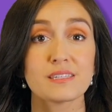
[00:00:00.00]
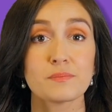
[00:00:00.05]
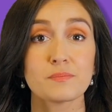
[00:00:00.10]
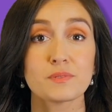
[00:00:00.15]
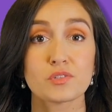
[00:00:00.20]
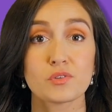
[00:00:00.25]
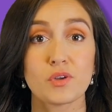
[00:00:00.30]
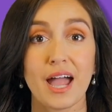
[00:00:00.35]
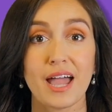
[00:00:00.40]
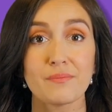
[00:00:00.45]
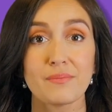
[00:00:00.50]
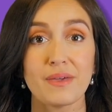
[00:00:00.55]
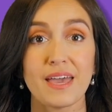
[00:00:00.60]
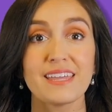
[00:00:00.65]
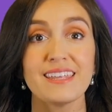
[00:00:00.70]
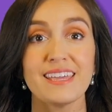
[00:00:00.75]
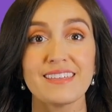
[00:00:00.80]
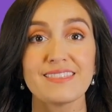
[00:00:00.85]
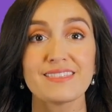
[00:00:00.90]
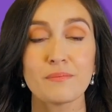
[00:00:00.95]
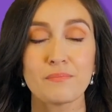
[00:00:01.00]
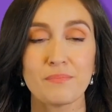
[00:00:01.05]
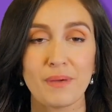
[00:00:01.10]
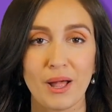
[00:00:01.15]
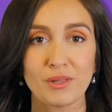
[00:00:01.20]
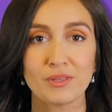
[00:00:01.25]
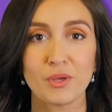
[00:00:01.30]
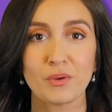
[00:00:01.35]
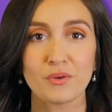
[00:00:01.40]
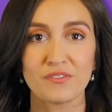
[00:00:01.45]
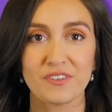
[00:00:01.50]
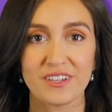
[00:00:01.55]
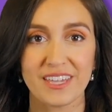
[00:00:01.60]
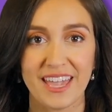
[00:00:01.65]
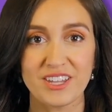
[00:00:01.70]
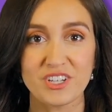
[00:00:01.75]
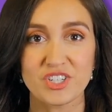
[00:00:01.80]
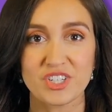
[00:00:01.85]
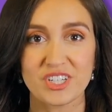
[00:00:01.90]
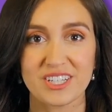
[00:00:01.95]
subscribe and hit the bell
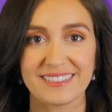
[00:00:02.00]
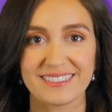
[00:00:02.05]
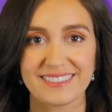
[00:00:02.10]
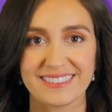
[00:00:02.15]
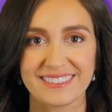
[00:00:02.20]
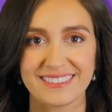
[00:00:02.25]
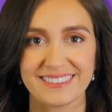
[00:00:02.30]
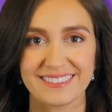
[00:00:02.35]
notification.